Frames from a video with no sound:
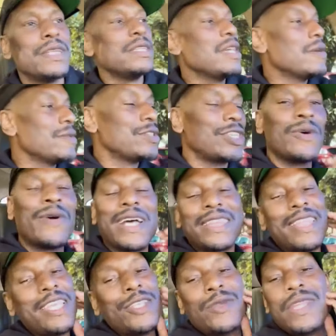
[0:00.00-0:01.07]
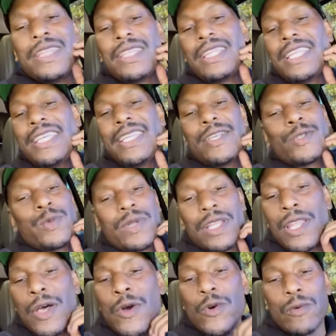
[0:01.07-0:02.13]
But, yo, Joe, I think you need to leave this one
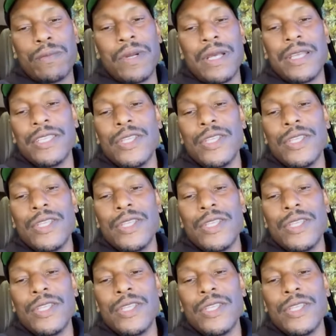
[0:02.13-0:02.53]
alone, bro.